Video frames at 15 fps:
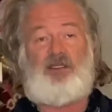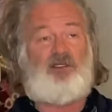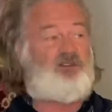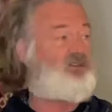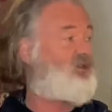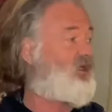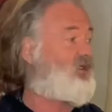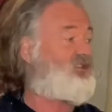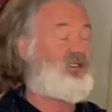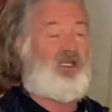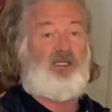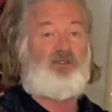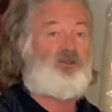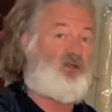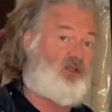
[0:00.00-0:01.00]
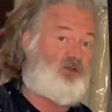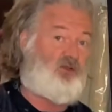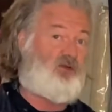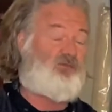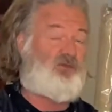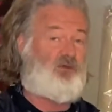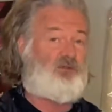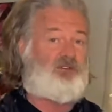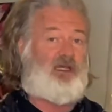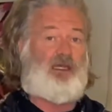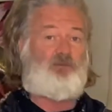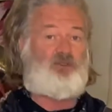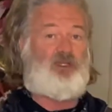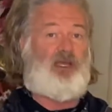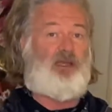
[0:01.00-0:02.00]
hustle, and it's kind of turned into a
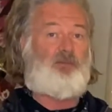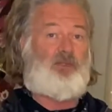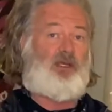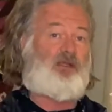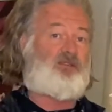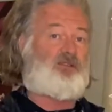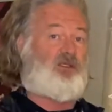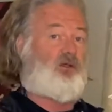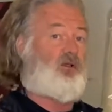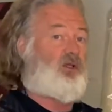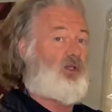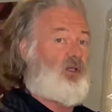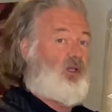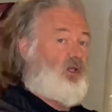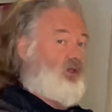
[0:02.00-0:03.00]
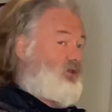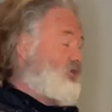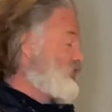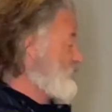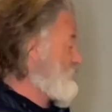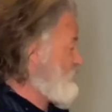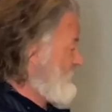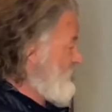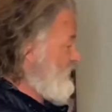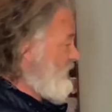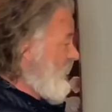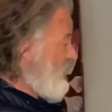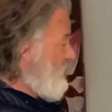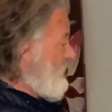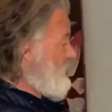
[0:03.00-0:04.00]
full-time job now. So you can see that
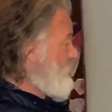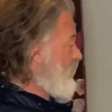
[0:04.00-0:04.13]
not only do